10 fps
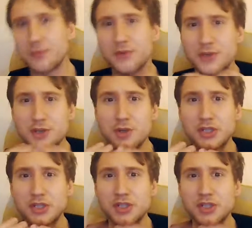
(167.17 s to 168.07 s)
that you can
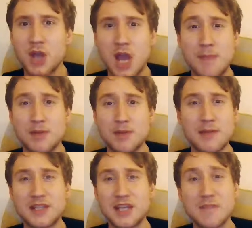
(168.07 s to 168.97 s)
start
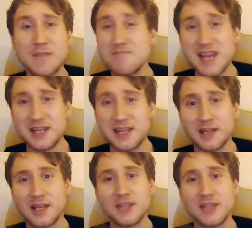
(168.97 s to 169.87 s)
implementing
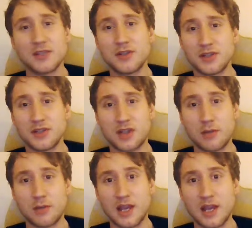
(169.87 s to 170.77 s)
immediately as soon as you start
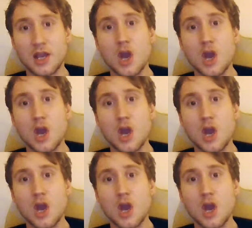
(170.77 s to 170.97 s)
playing